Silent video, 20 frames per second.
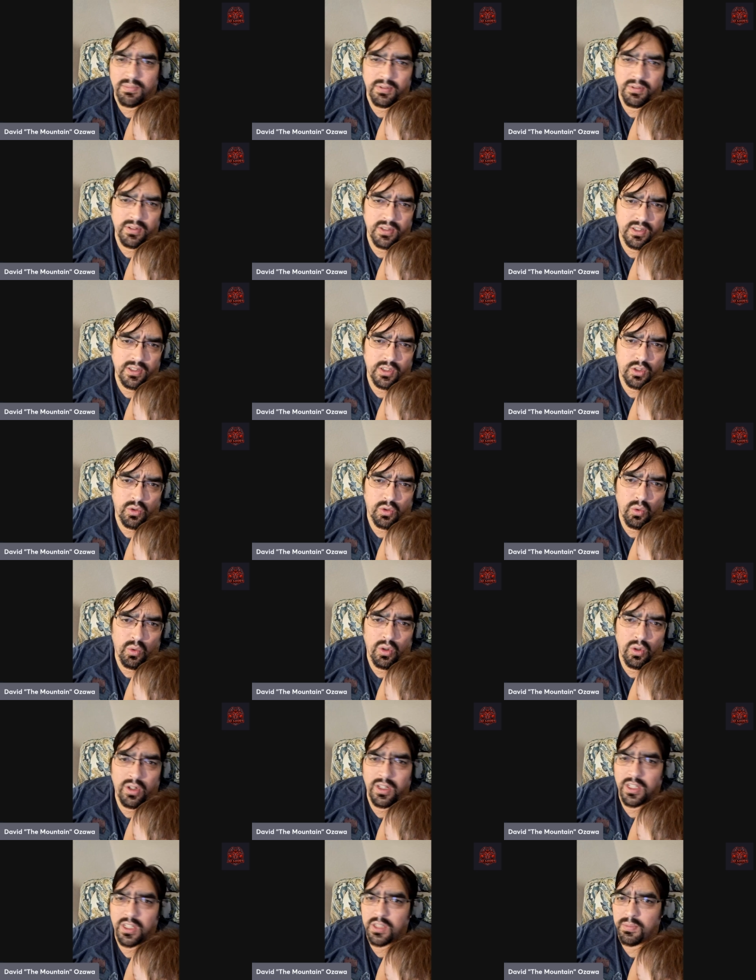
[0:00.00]
ability to
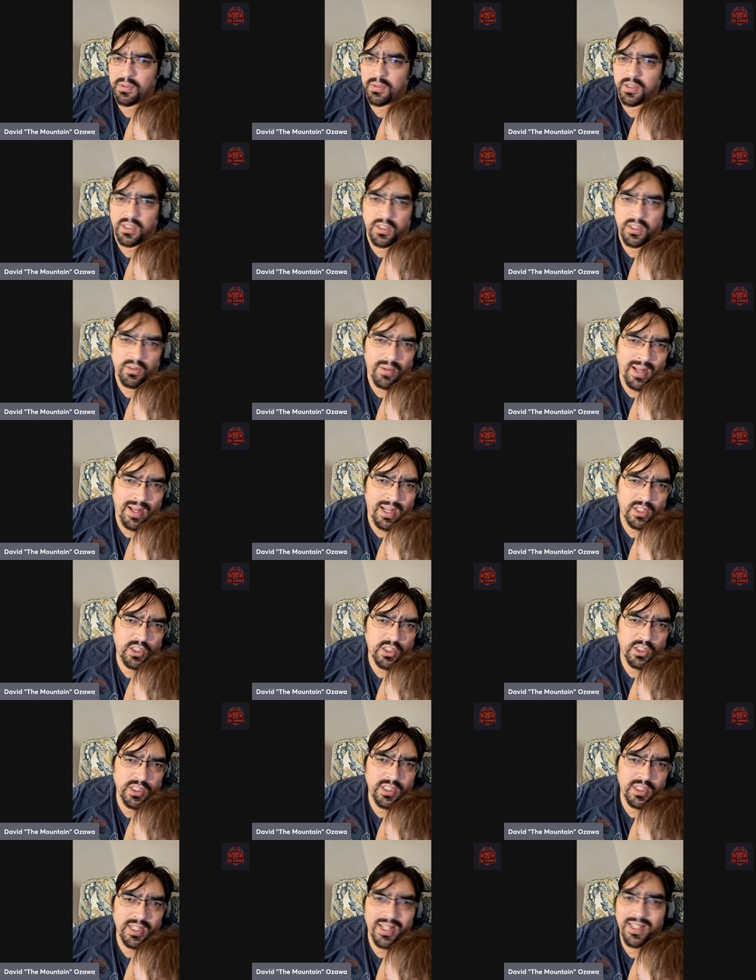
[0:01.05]
score, less ability to do
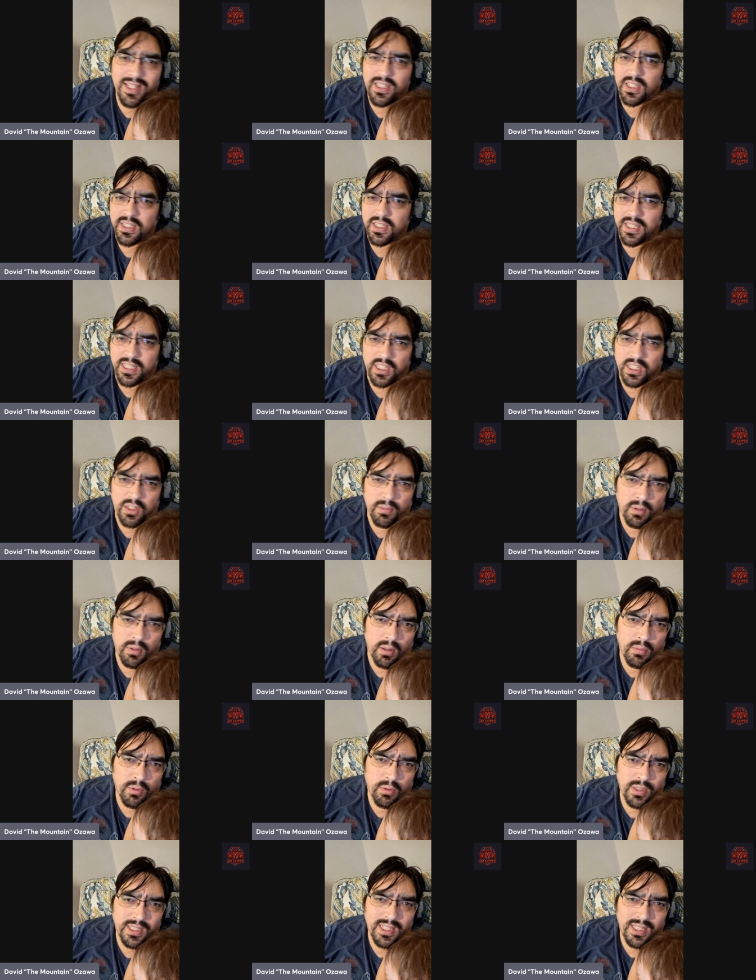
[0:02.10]
actions, and it's going to take his cabal
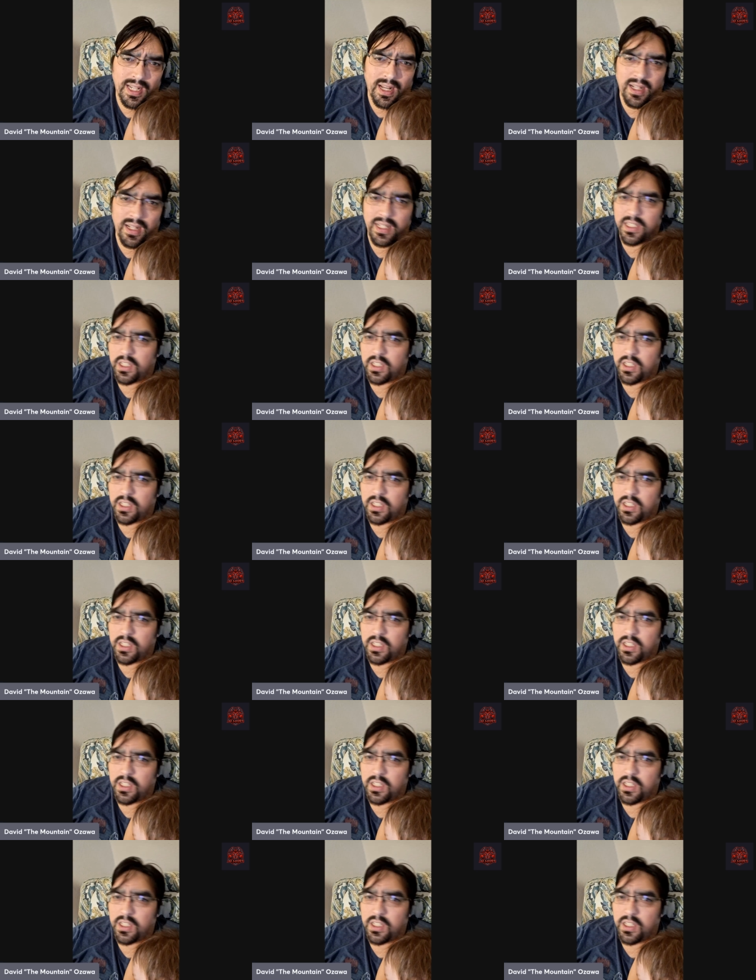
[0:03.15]
points down.